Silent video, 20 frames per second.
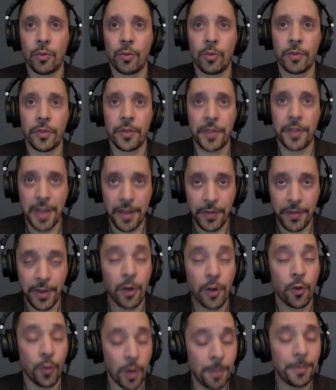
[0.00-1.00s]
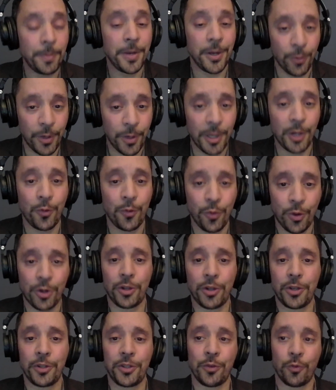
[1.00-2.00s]
there will be real
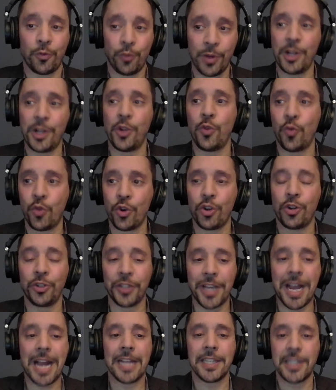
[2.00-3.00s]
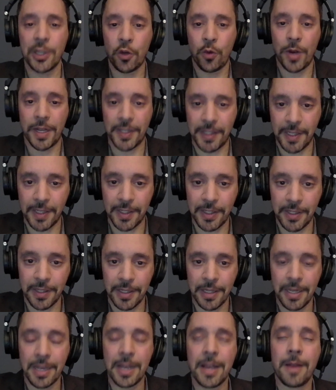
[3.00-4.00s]
world consequences.
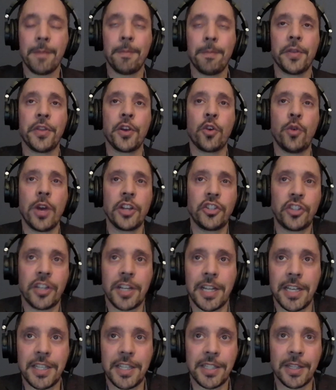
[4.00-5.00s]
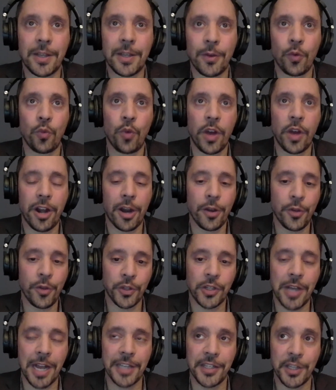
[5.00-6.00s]
But the question is, what are
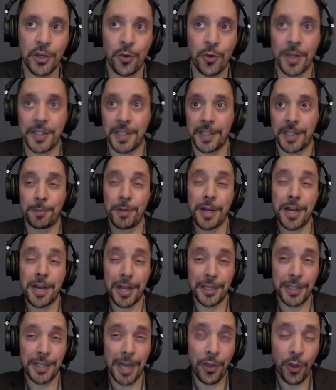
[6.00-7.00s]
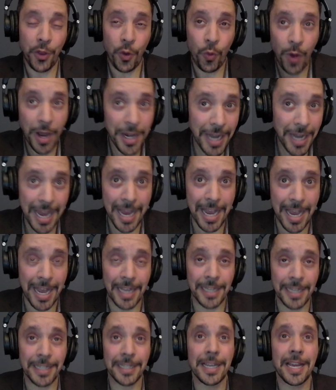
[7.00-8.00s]
those consequences? Because on the one
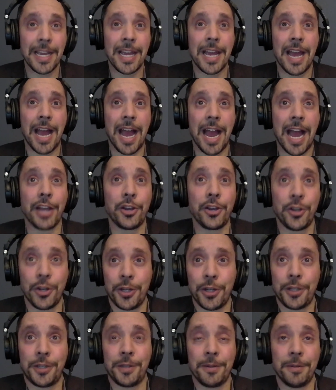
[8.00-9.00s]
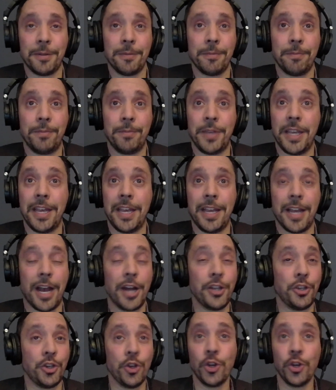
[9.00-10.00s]
hand, I could be
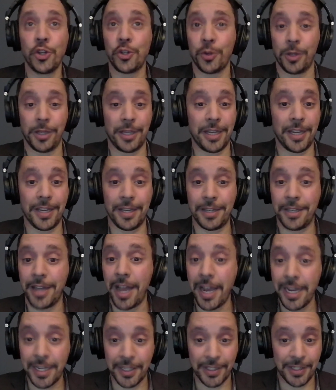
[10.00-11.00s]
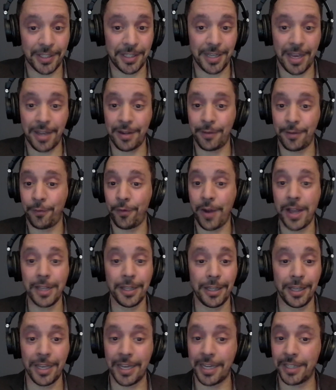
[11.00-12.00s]
unusually nice and
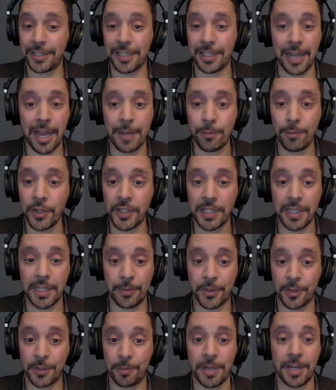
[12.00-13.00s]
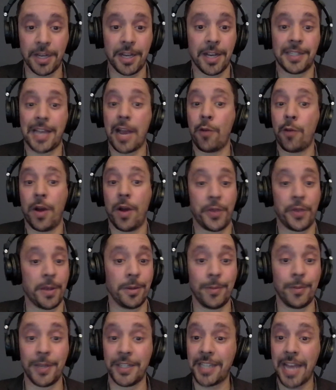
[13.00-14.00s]
friendly to non-Muslims because I want them
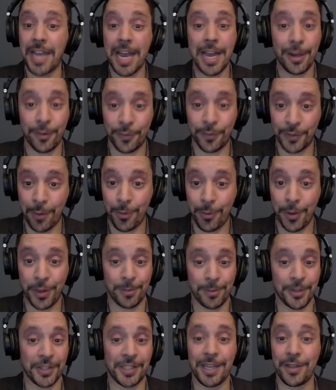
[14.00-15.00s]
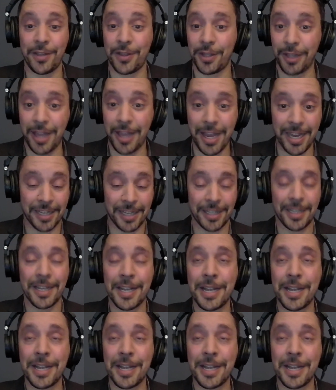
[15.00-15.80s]
to be saved. I want them to see the light.